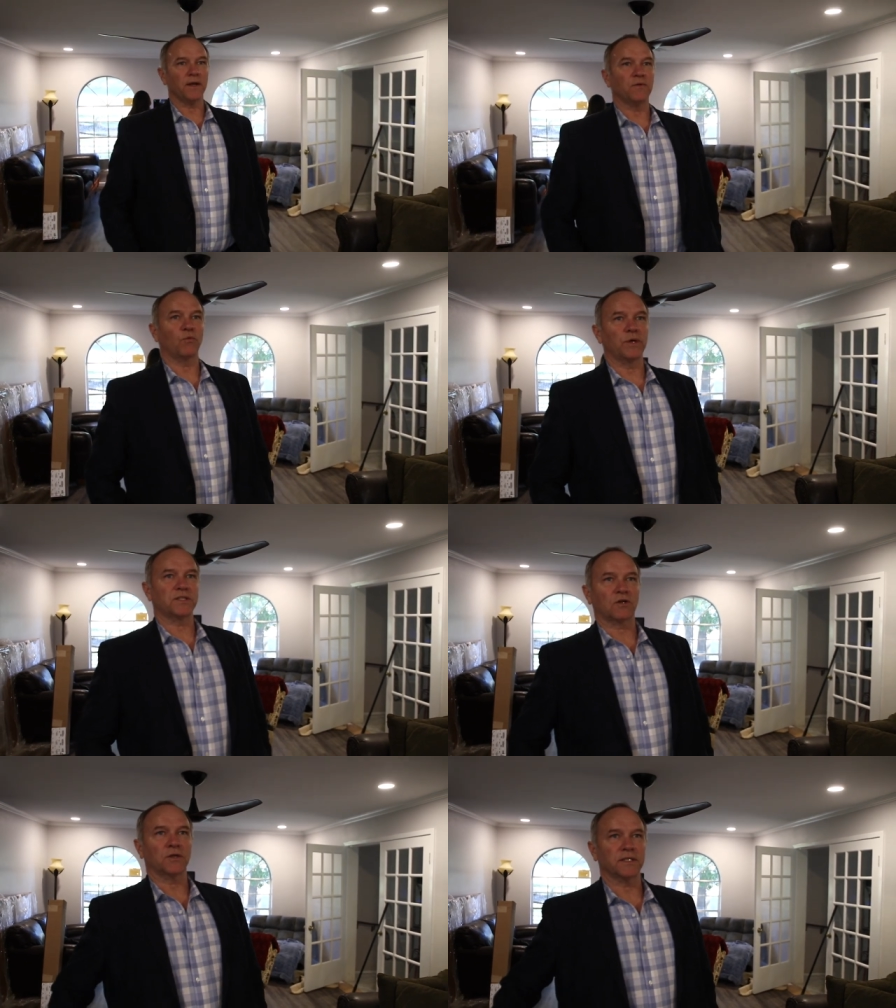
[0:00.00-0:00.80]
that we
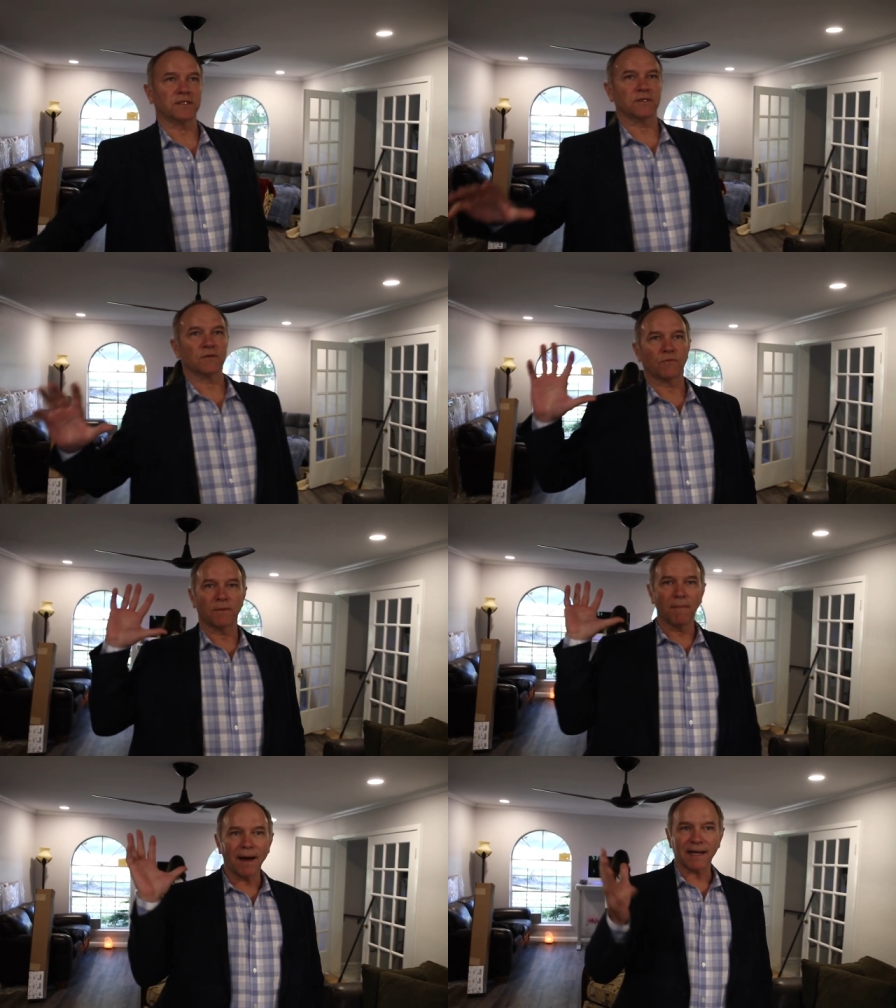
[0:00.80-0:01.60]
started
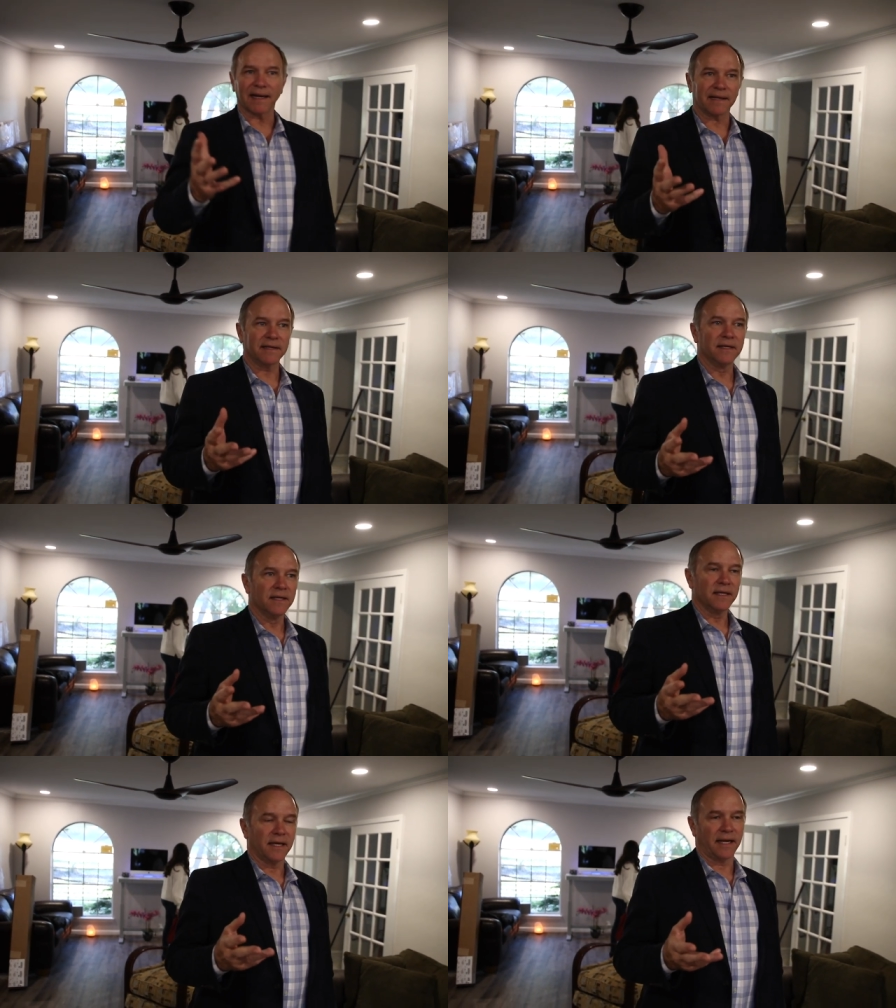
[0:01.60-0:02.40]
remodeling,
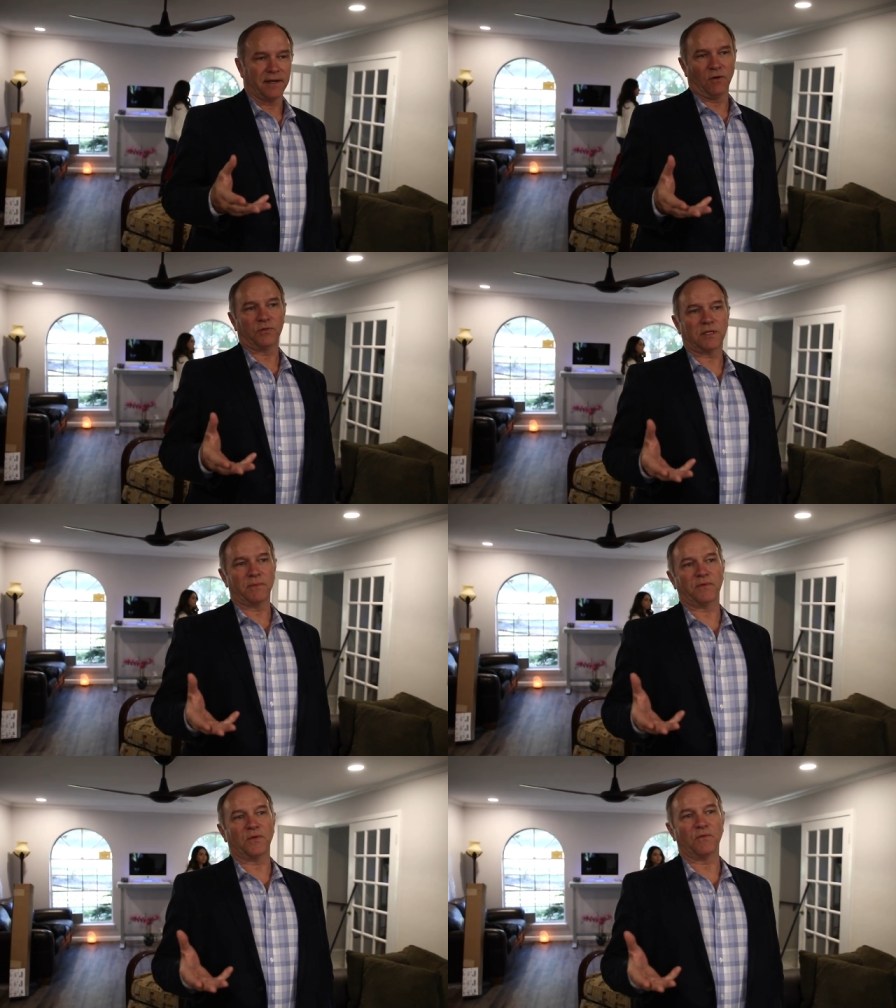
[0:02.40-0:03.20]
and I know
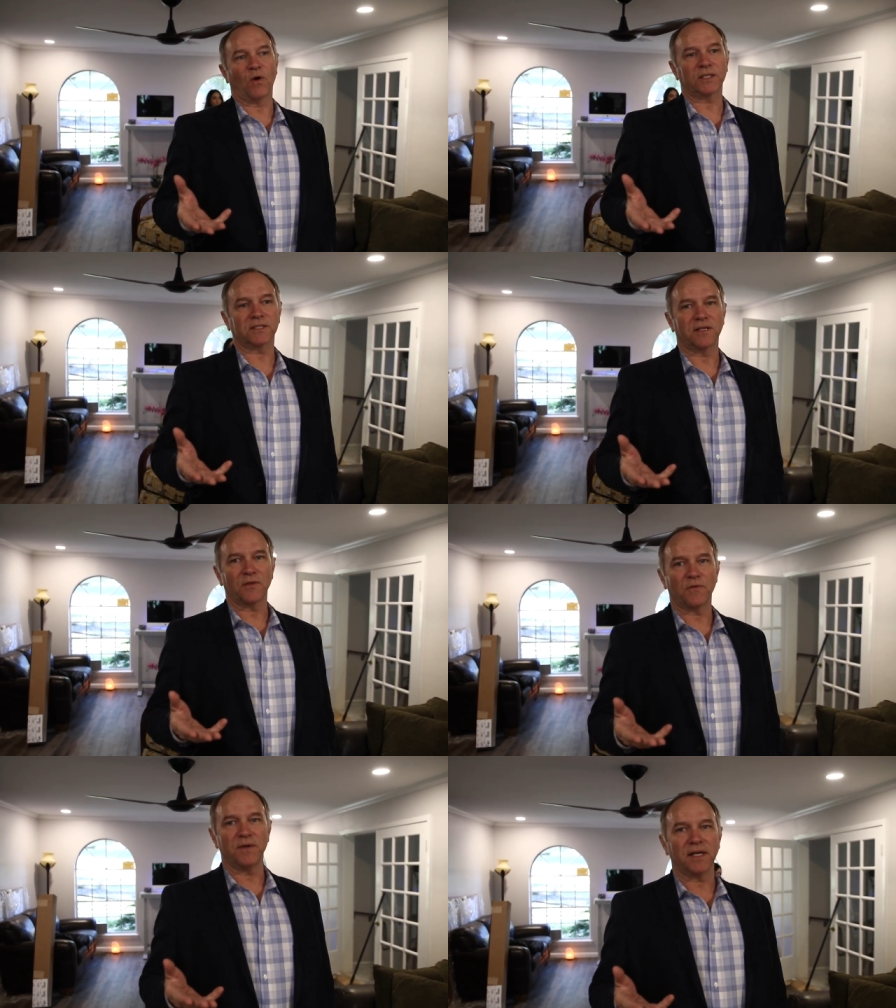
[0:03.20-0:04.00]
some of you have watched the
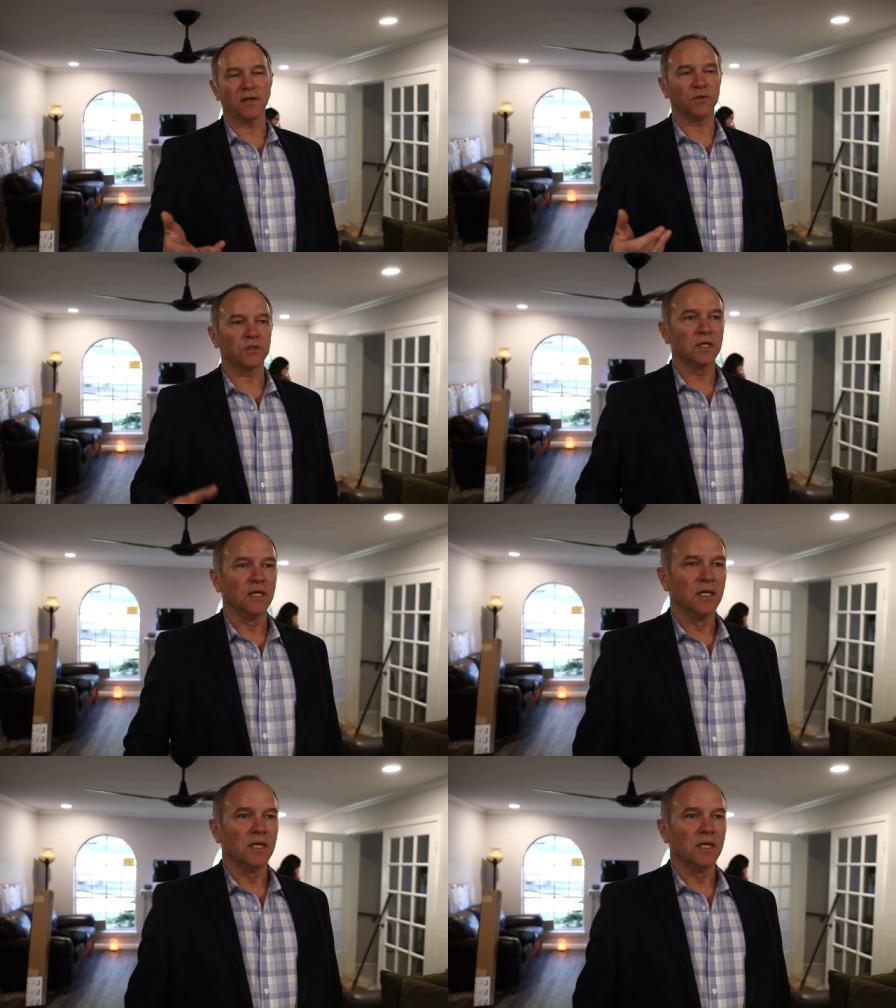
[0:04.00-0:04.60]
other videos,